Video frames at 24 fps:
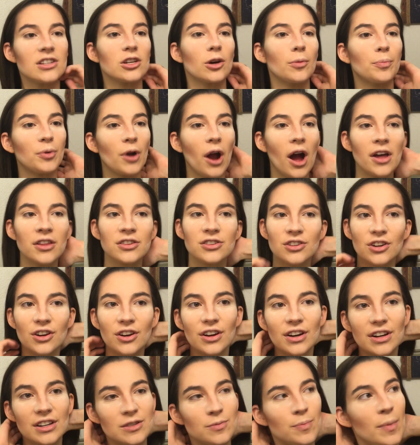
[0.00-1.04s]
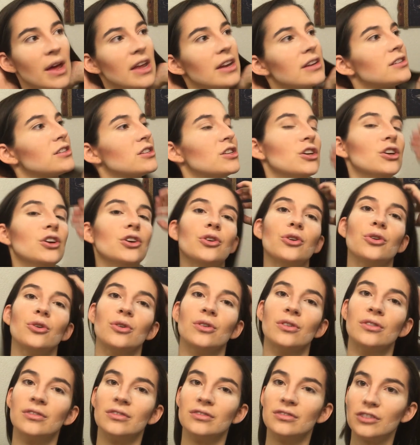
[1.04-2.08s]
So bronzer is meant
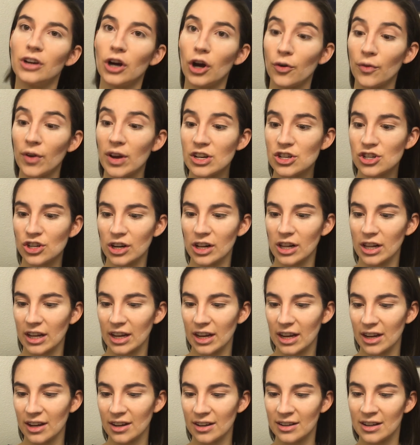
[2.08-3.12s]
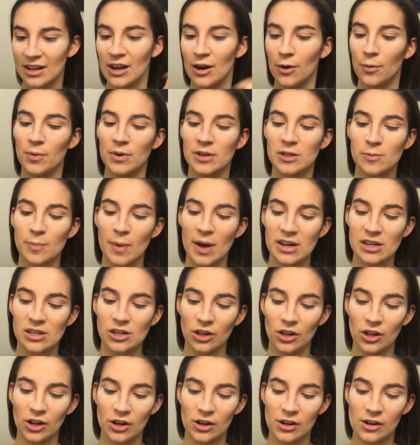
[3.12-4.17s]
to, originally, was
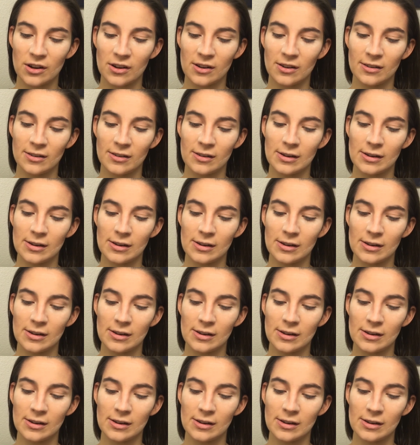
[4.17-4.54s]
meant to look,